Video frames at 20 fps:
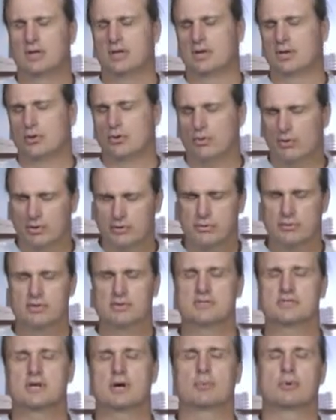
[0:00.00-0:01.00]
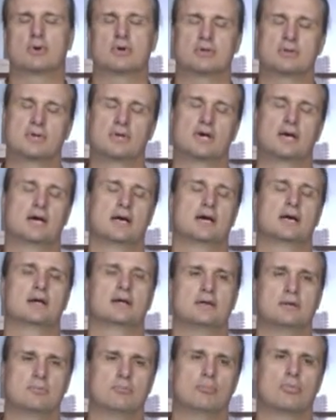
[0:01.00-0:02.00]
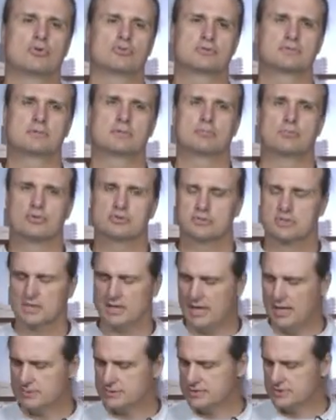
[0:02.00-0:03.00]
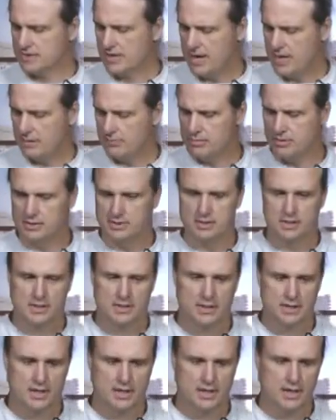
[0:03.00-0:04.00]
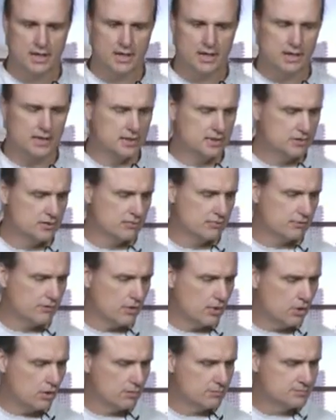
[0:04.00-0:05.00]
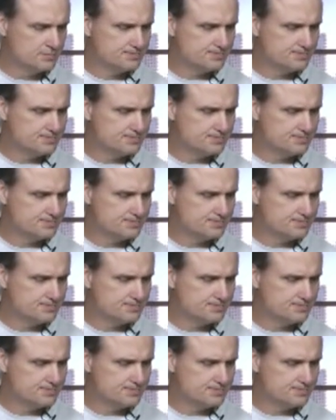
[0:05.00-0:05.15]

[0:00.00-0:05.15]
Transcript: going through the summer, most collapses happen in the fall.